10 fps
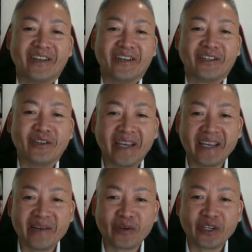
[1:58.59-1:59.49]
Today,
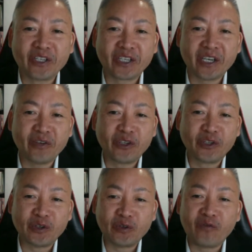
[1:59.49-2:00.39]
I'm going to share with
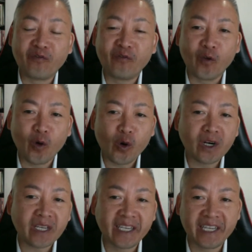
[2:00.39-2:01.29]
you 4
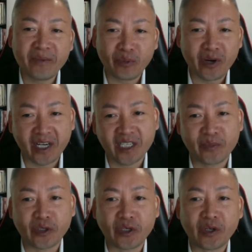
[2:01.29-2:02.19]
key
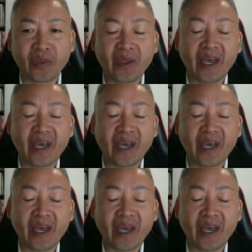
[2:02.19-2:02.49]
principles that I